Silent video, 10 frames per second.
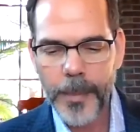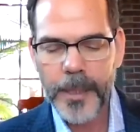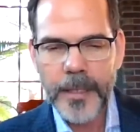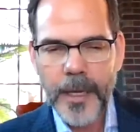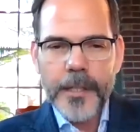
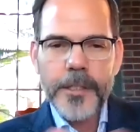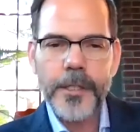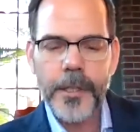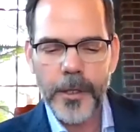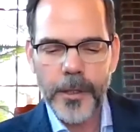
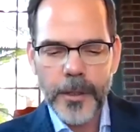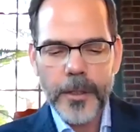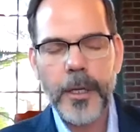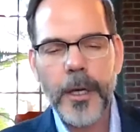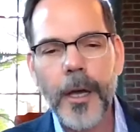
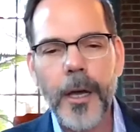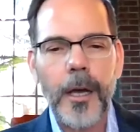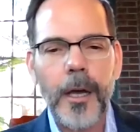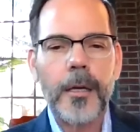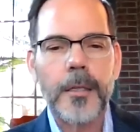potential
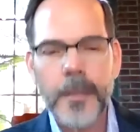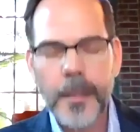uh,